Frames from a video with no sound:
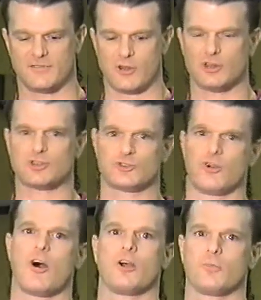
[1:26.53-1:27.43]
a very
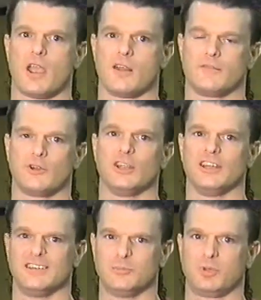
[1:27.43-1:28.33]
strong man, a very
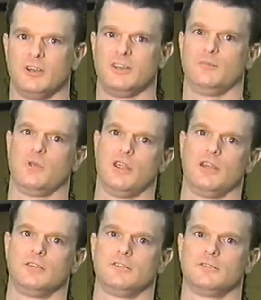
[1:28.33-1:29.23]
independent man.